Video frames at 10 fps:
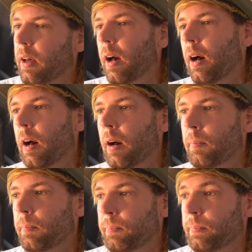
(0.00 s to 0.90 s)

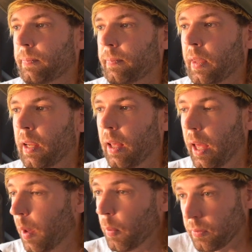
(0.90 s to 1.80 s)

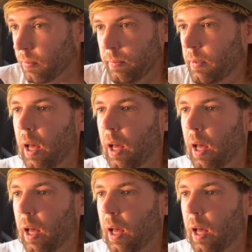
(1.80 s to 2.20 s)
It was...